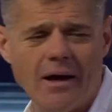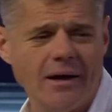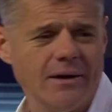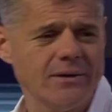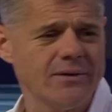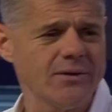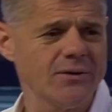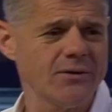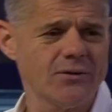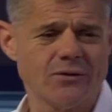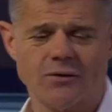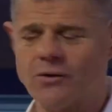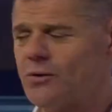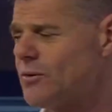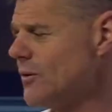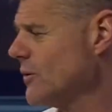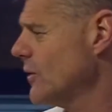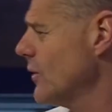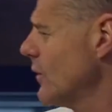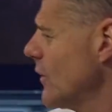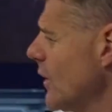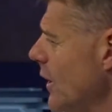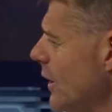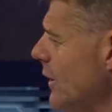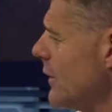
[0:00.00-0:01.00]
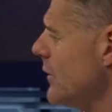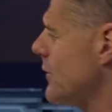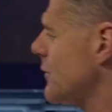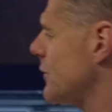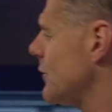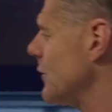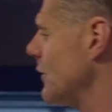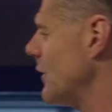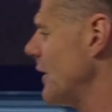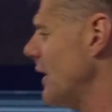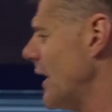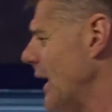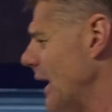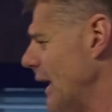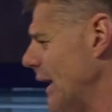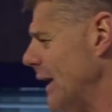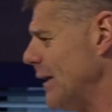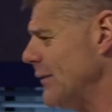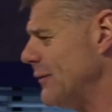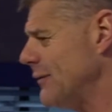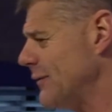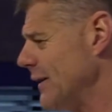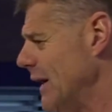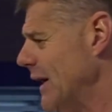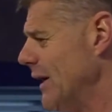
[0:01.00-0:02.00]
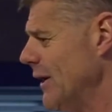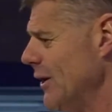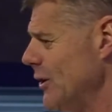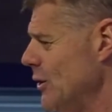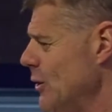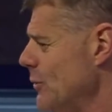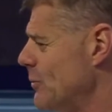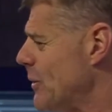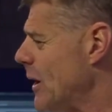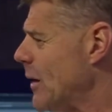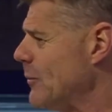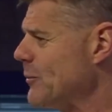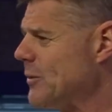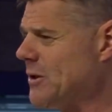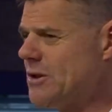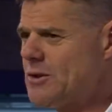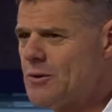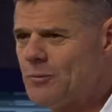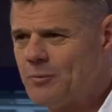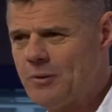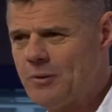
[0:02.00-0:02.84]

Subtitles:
Just you're going through life, you bump into